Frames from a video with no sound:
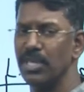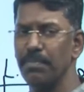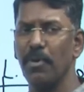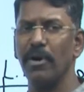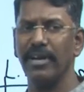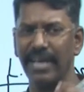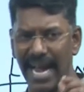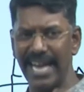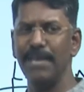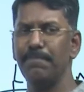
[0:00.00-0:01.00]
important
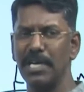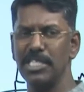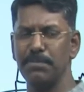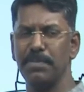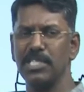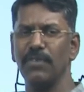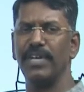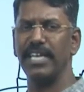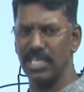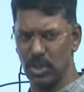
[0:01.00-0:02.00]
guiding principles of
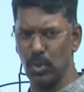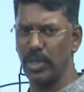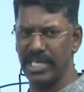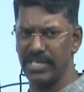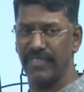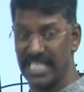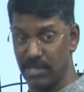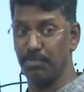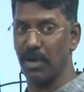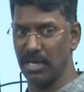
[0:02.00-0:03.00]
India's Lug West
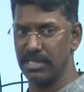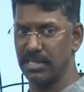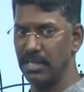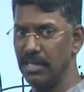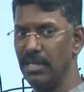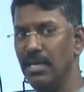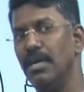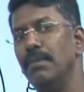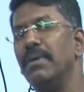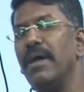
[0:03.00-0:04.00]
policy.
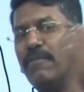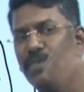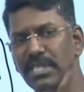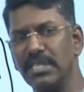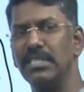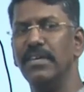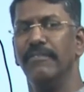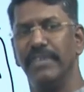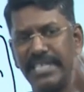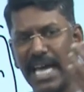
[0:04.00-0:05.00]
But after,
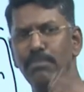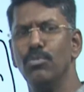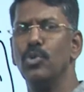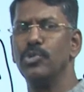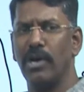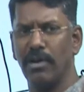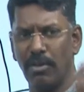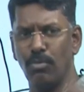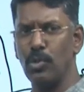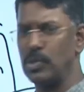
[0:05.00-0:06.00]
when time moves on
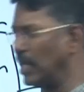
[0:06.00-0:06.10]
and moves